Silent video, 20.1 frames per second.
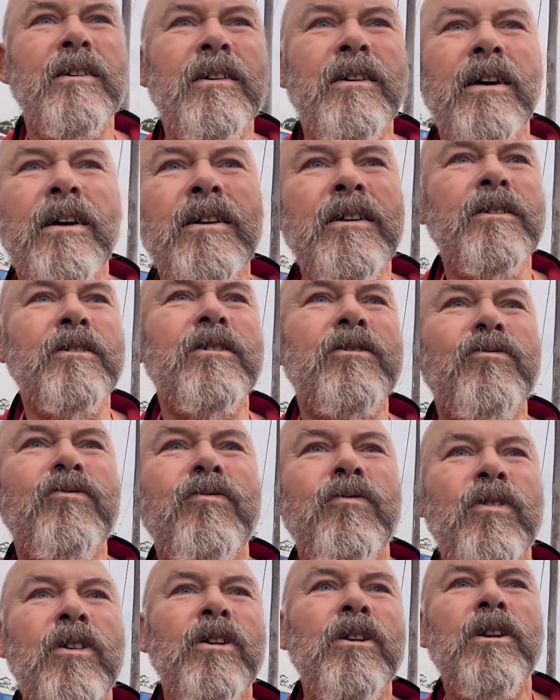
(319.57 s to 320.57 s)
get its
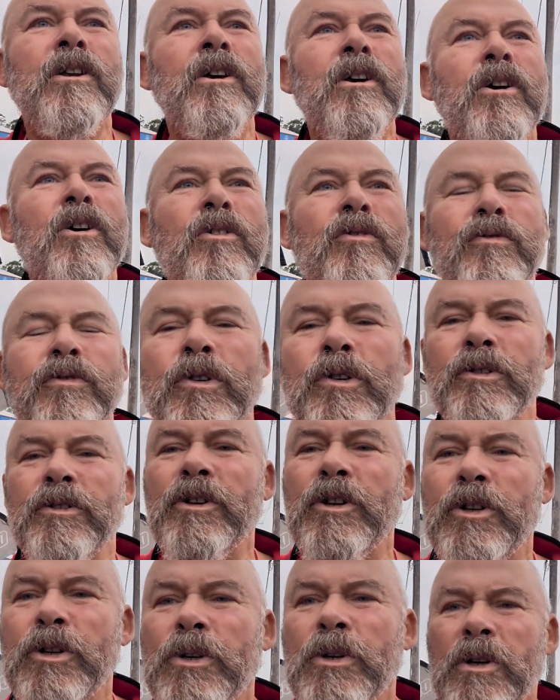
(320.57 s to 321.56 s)
foot in
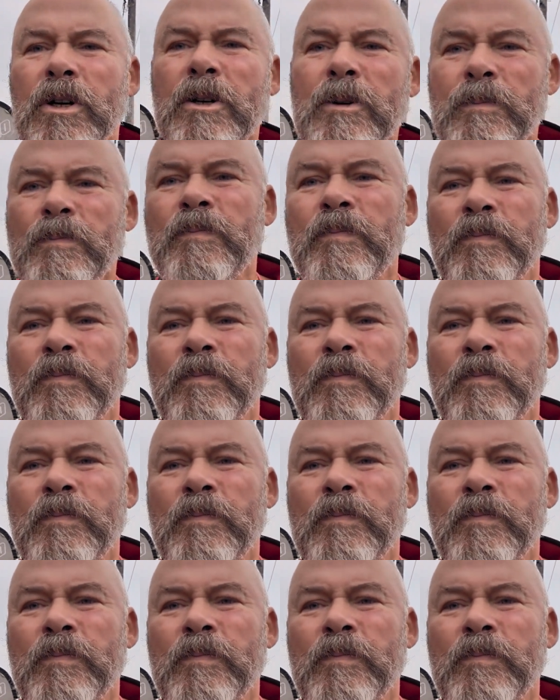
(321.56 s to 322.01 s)
the door.